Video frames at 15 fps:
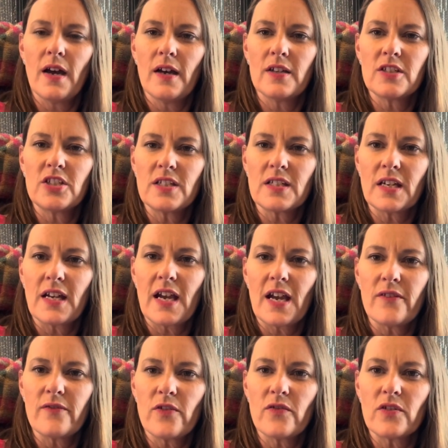she's going to
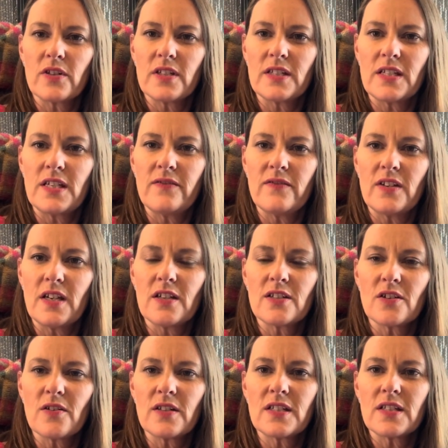have over this evening.
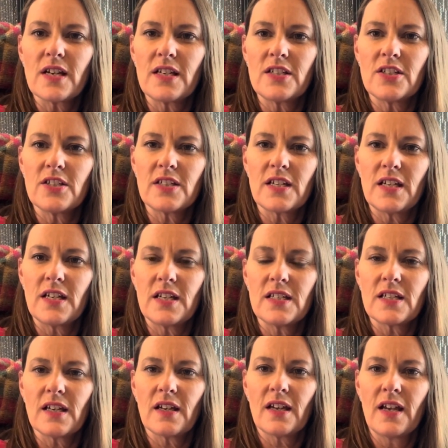So it's nice just getting
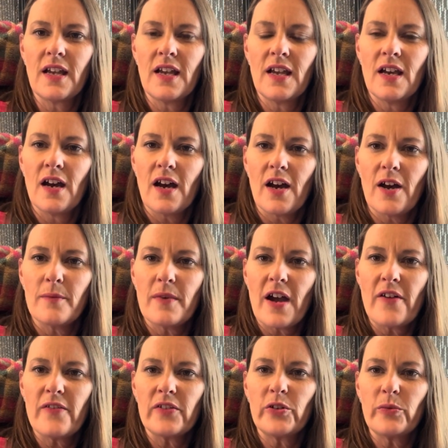to
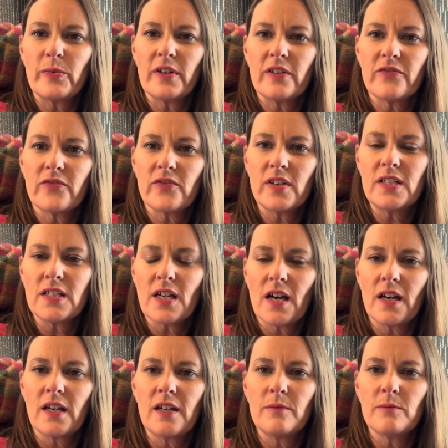have a little bit of free
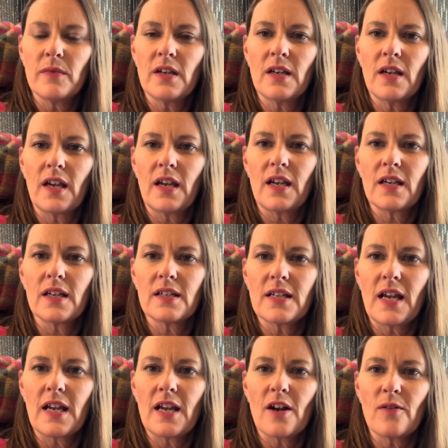time and
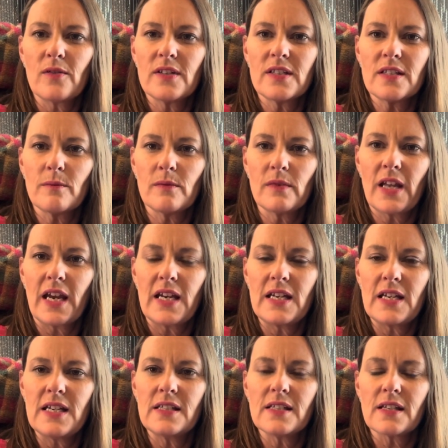hang out with some
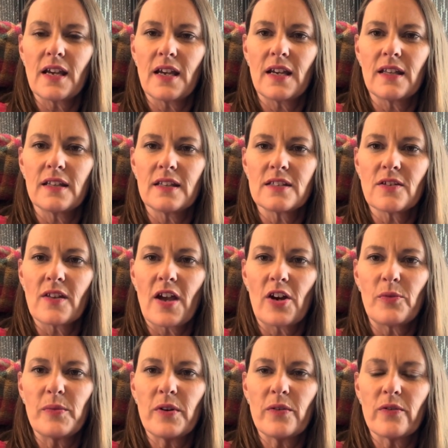ladies, and so
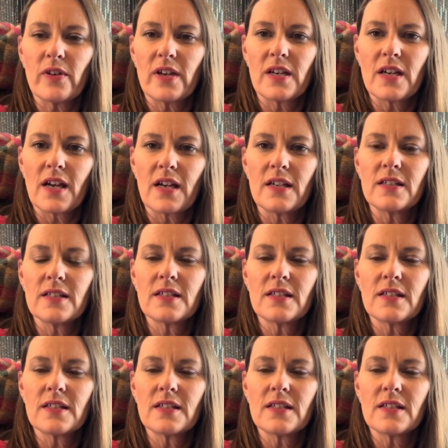that'll be really nice.